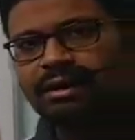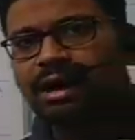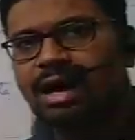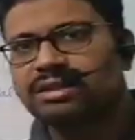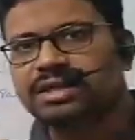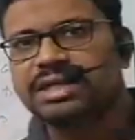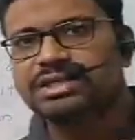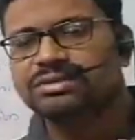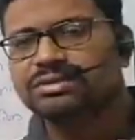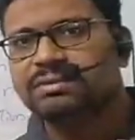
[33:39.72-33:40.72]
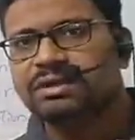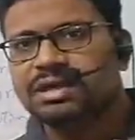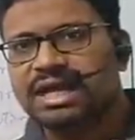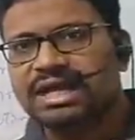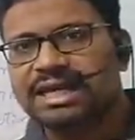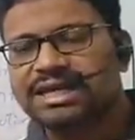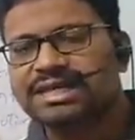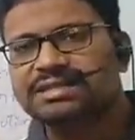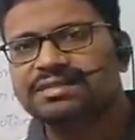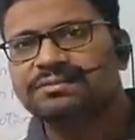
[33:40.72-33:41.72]
On the test tube, clearly it
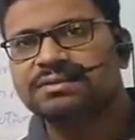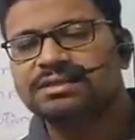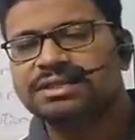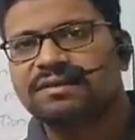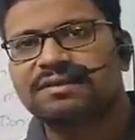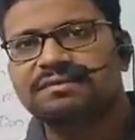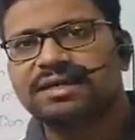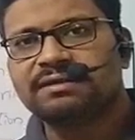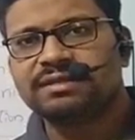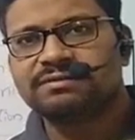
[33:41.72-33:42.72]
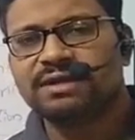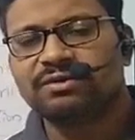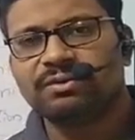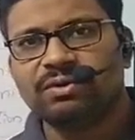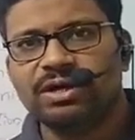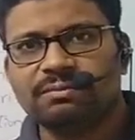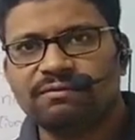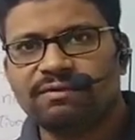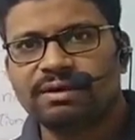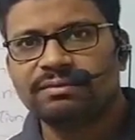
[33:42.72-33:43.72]
is visible, silver mirror is going to be
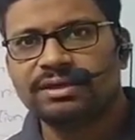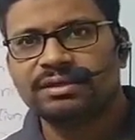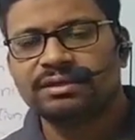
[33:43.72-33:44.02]
formed.